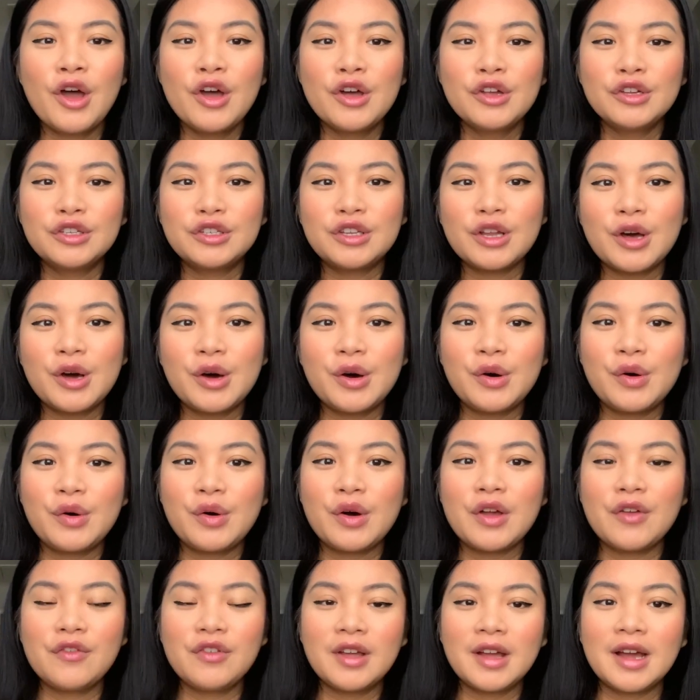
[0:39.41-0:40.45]
So
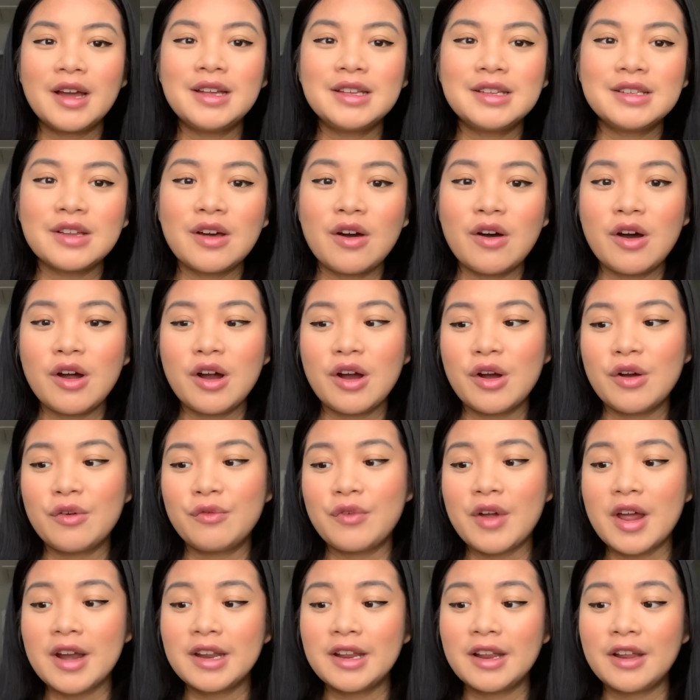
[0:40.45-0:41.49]
if you guys are
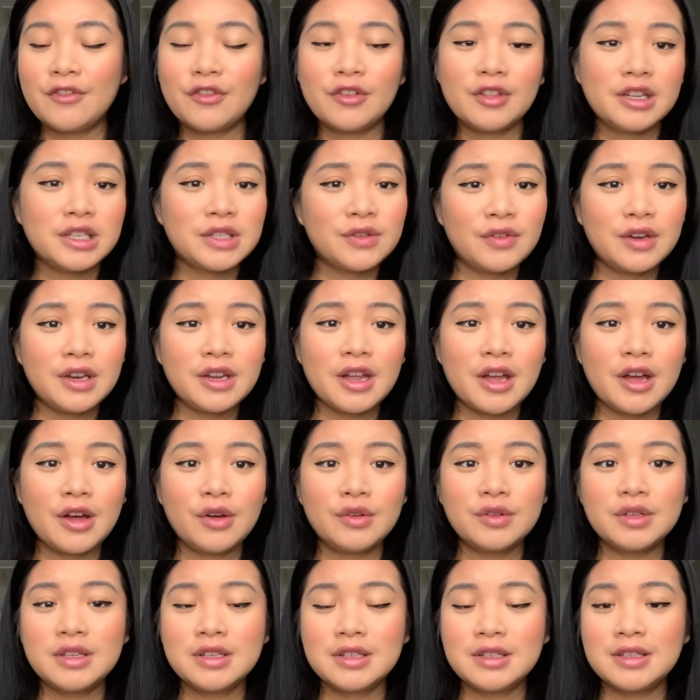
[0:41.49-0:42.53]
ready for this video,
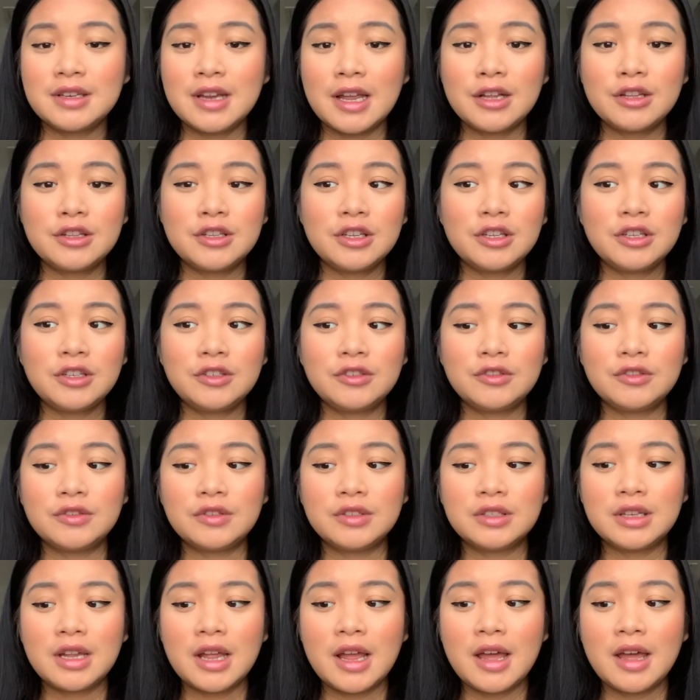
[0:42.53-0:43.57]
stay
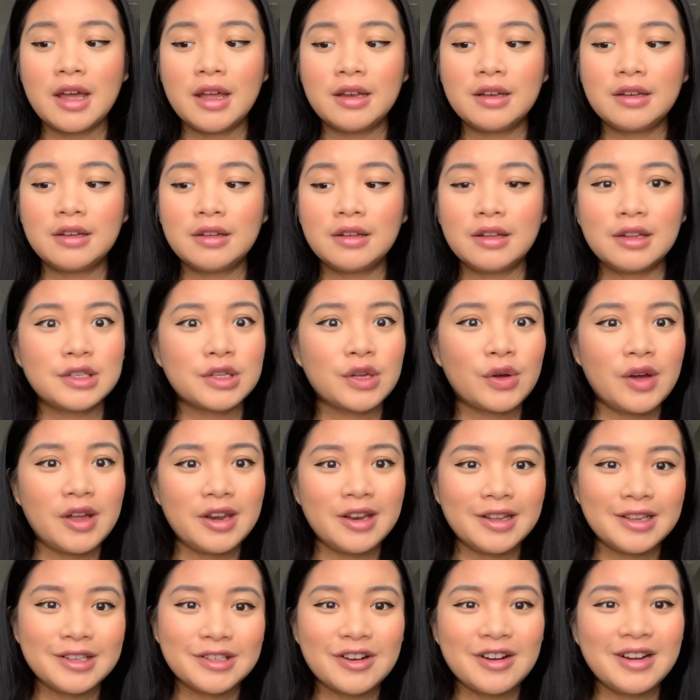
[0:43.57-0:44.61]
tuned and let's go ahead and
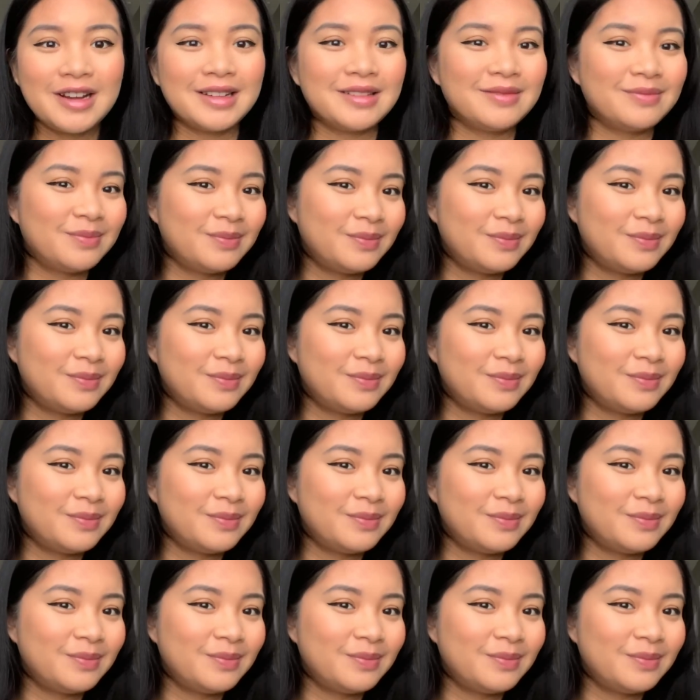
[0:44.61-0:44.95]
get started.